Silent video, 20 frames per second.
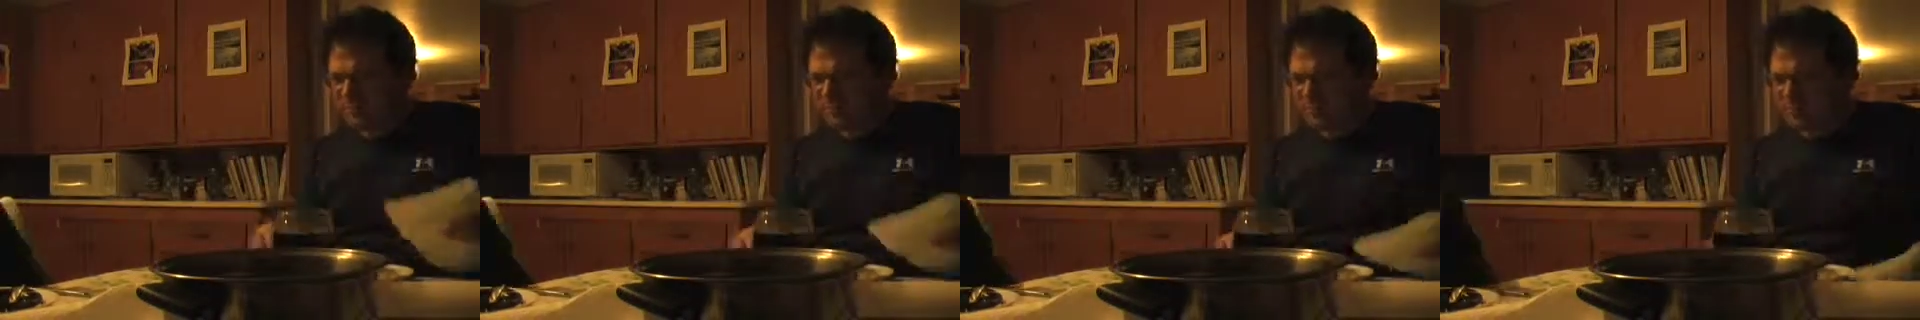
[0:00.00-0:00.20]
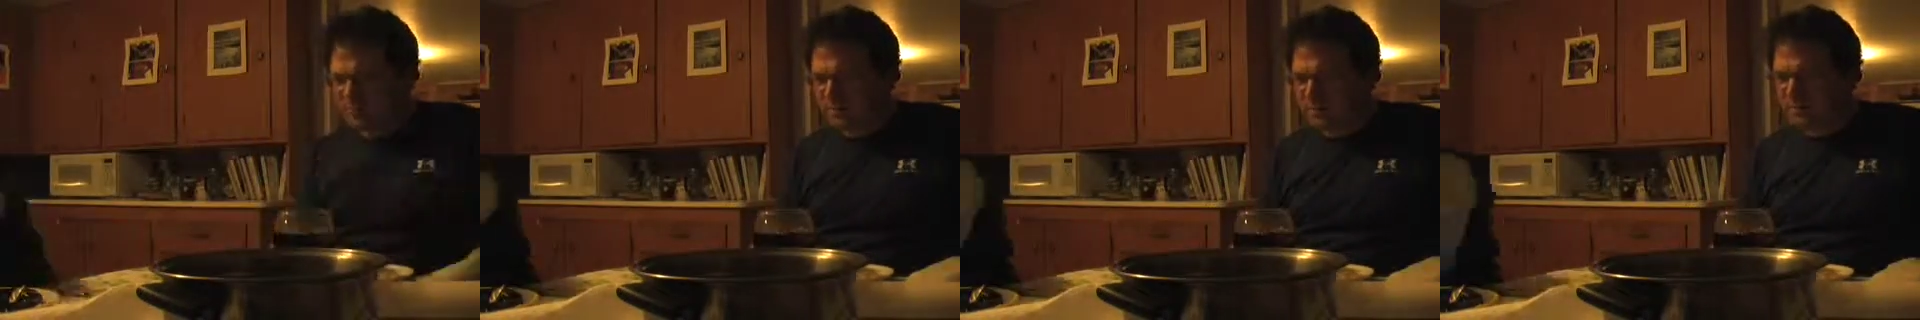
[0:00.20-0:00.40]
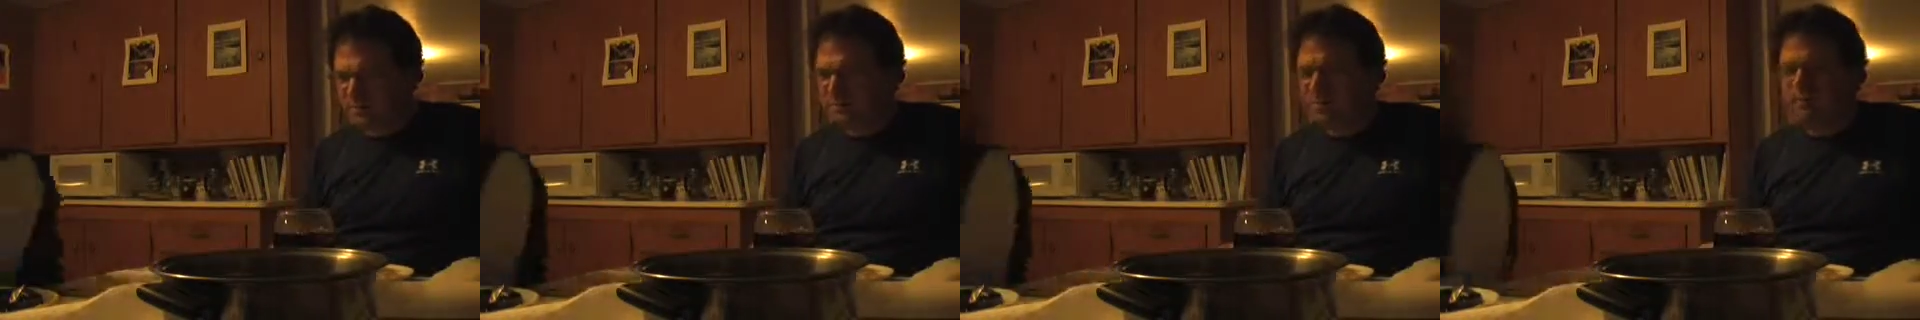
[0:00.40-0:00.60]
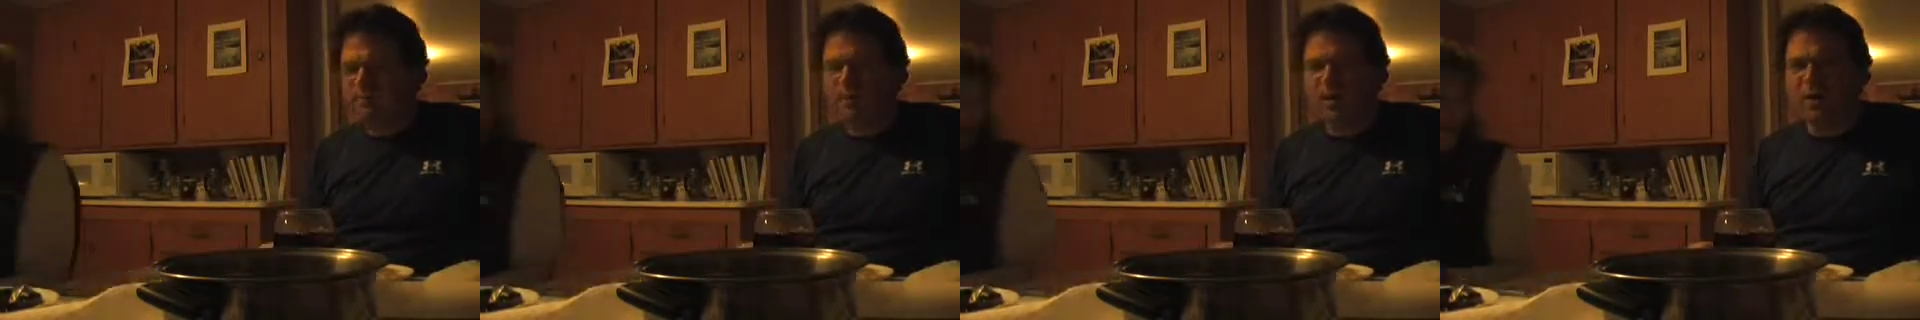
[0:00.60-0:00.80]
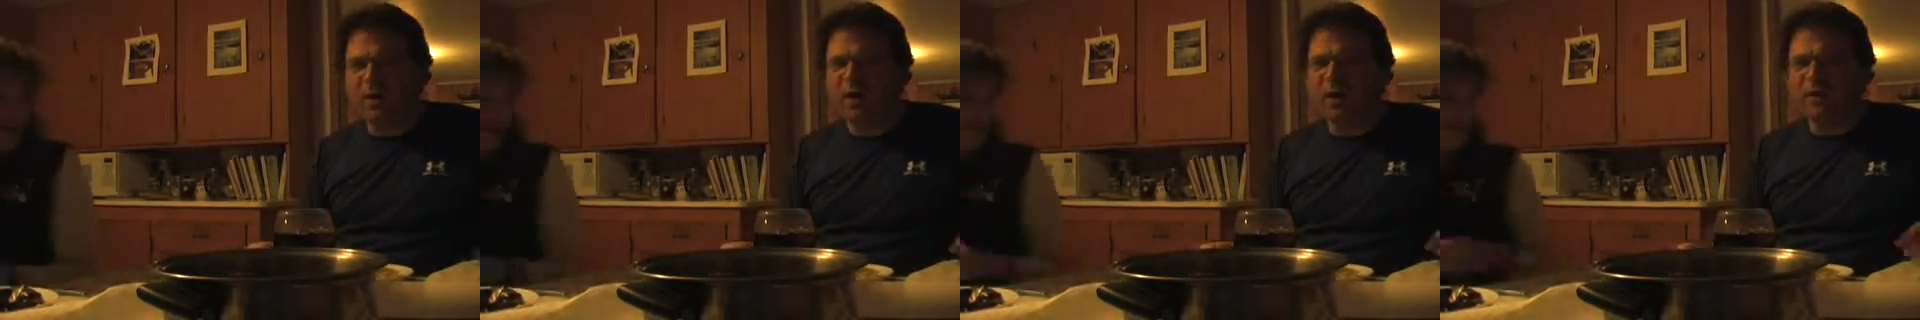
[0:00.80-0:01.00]
Because of always,
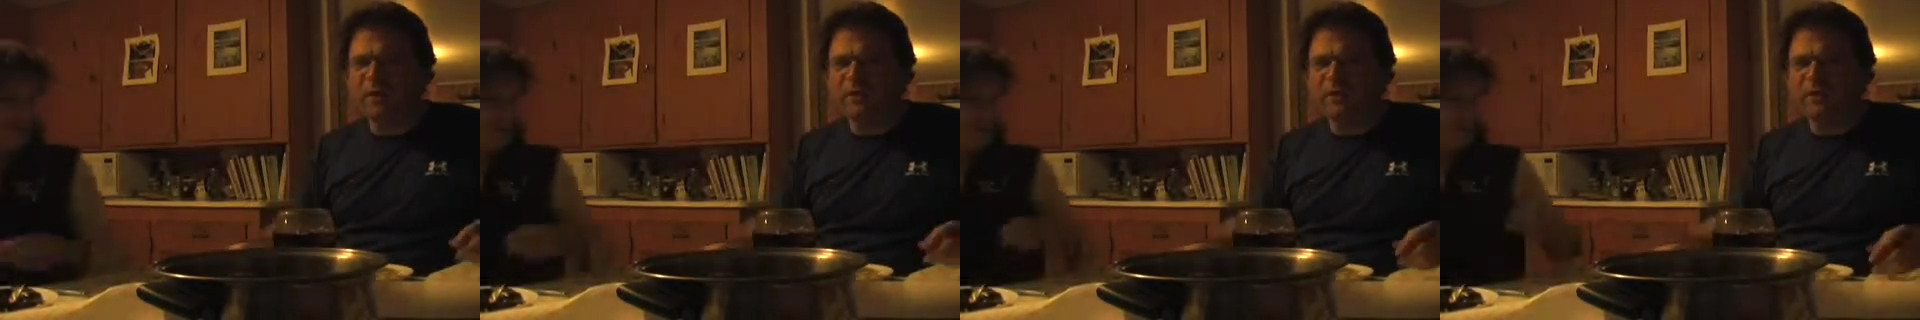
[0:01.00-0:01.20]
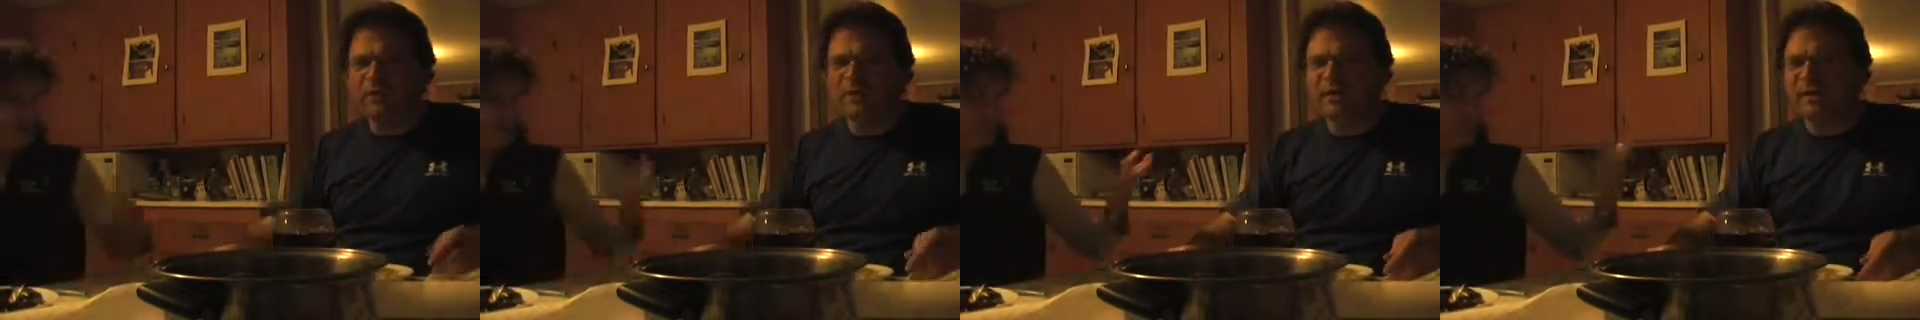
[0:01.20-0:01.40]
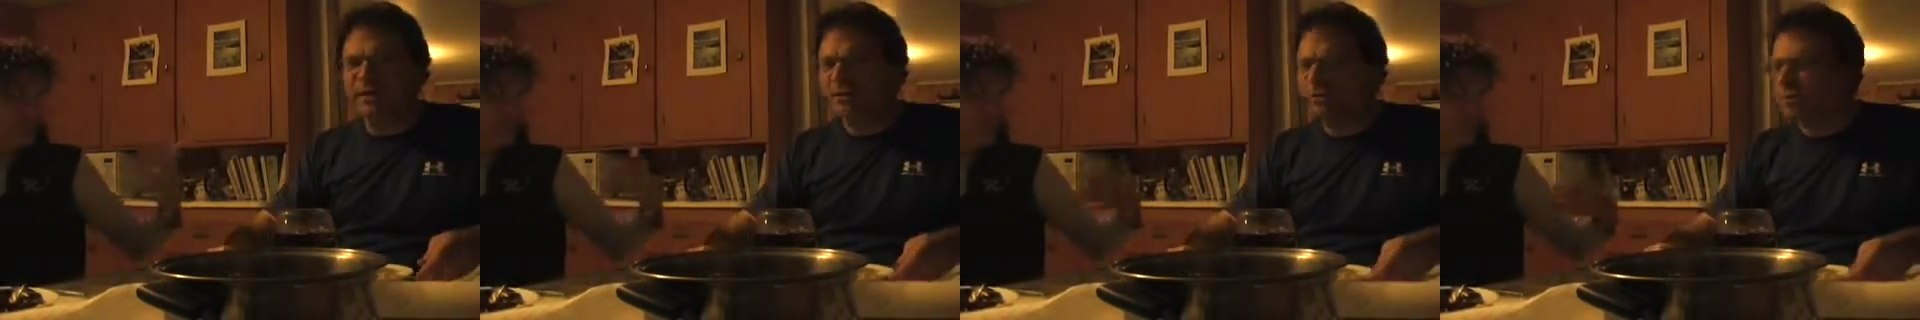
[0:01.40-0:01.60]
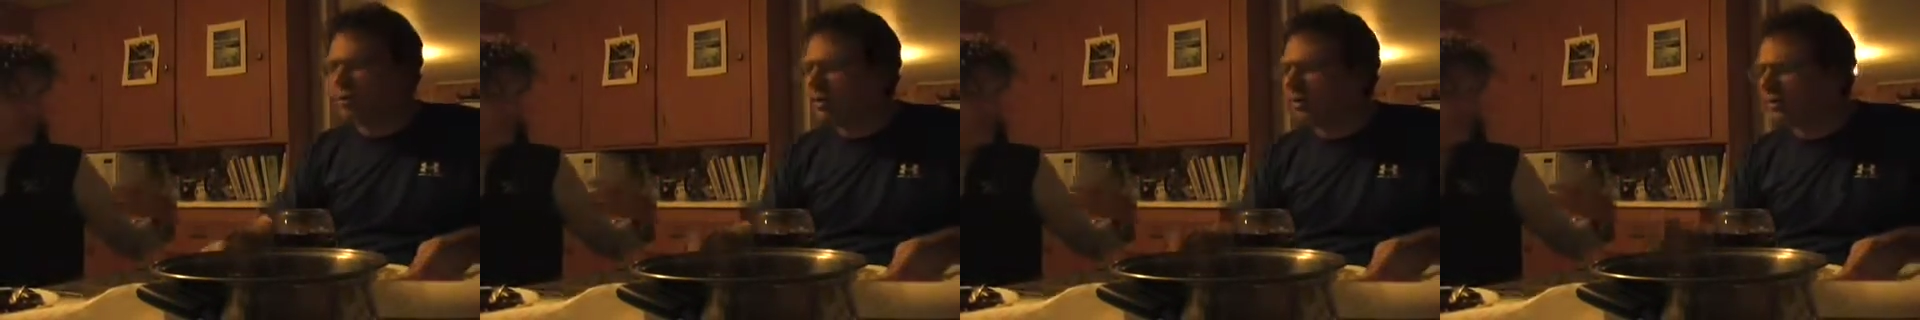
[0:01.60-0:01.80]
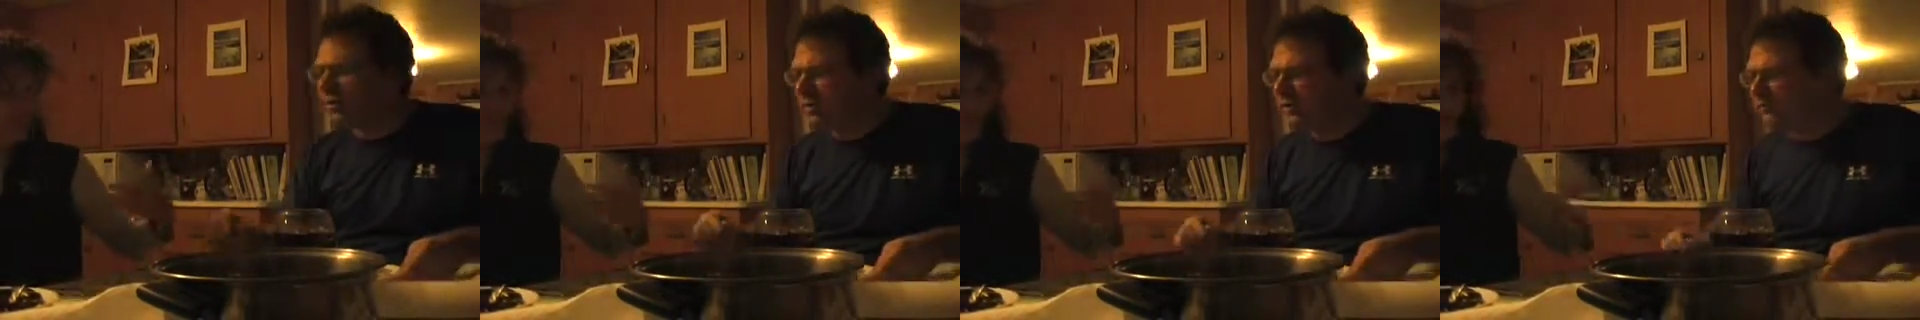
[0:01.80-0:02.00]
all the things we
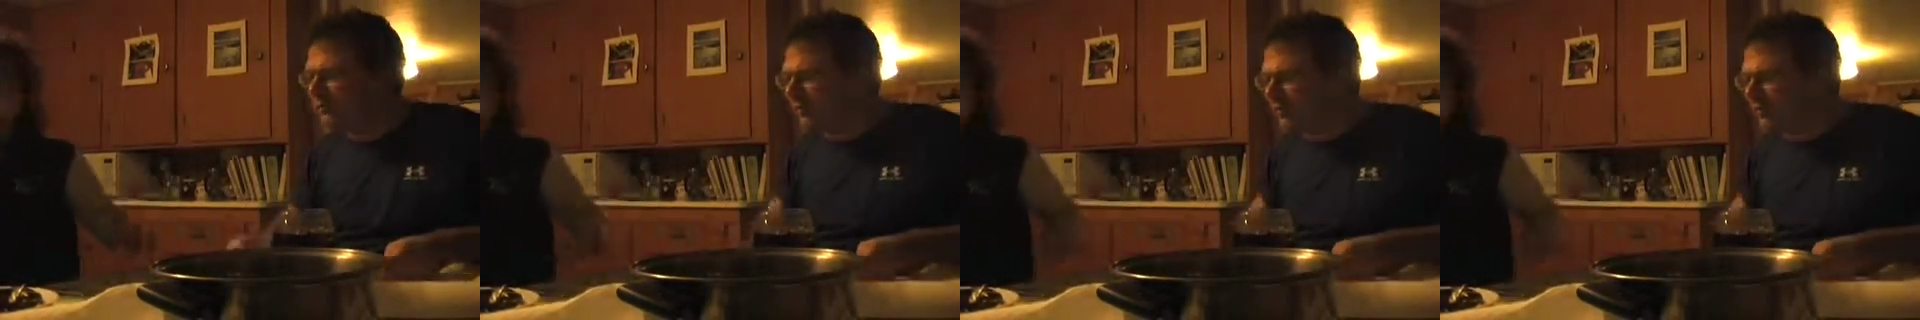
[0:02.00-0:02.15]
could have